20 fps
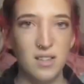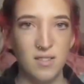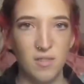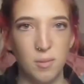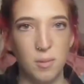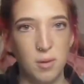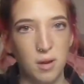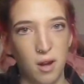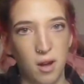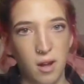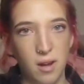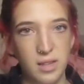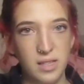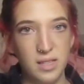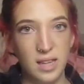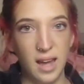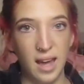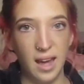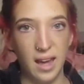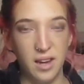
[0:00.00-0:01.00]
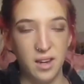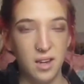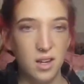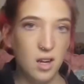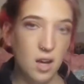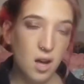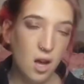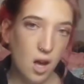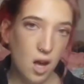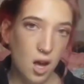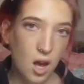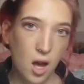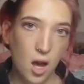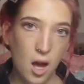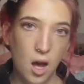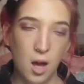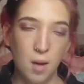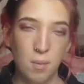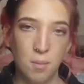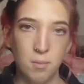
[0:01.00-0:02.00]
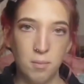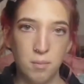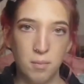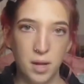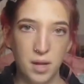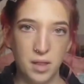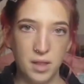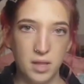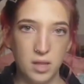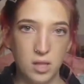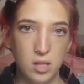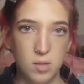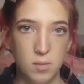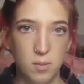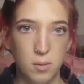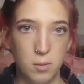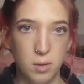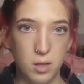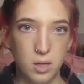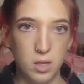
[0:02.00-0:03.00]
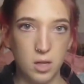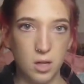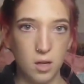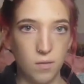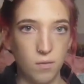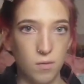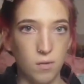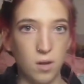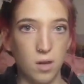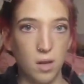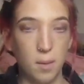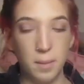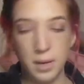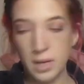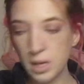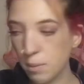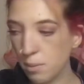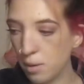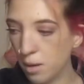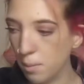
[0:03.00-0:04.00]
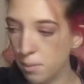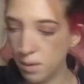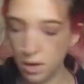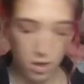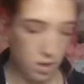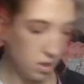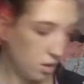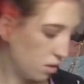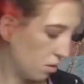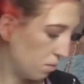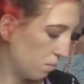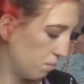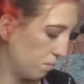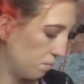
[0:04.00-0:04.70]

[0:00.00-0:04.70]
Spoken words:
to put on his head. But I think this would be really good for the makeup that I'm gonna do.